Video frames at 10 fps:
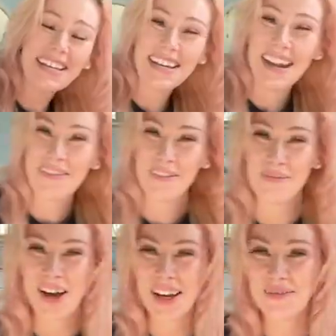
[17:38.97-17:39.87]
never
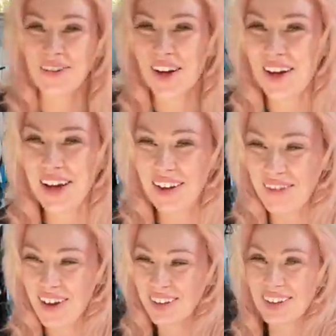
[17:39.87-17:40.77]
mind, we all have
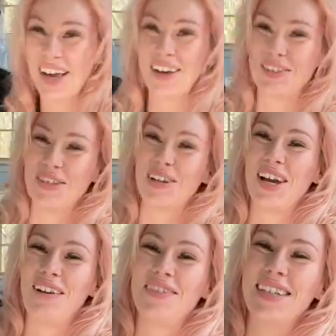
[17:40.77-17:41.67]
other lives we
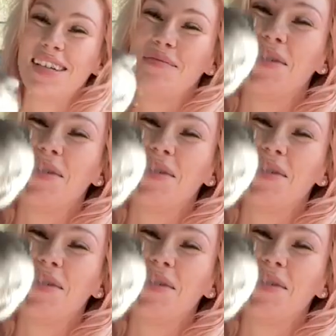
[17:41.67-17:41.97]
have to get